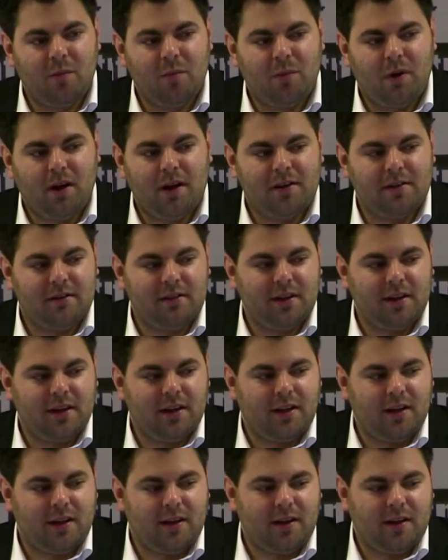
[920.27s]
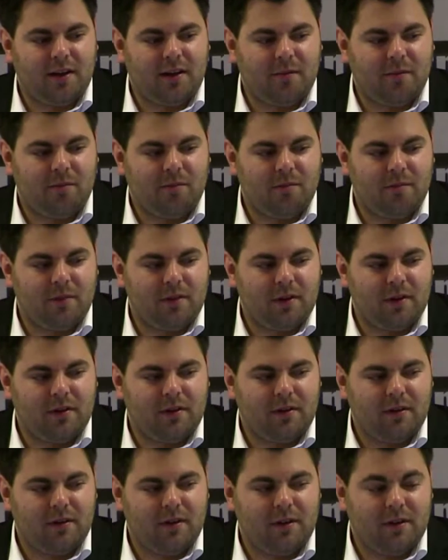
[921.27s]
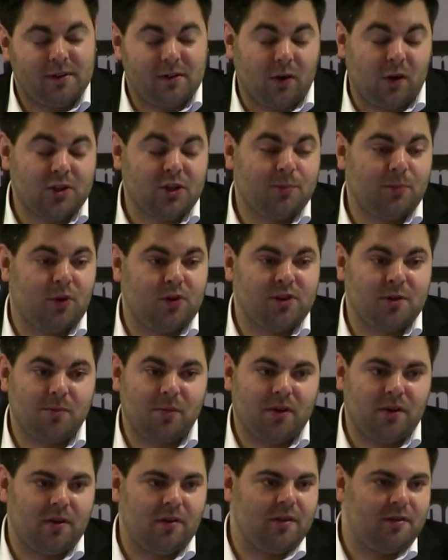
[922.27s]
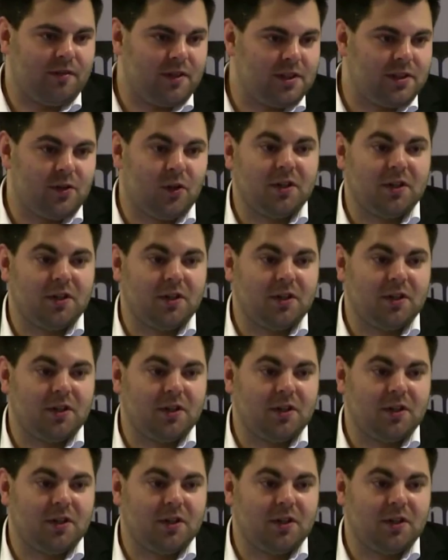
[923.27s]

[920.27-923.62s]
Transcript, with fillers: but um, it is also possible if this,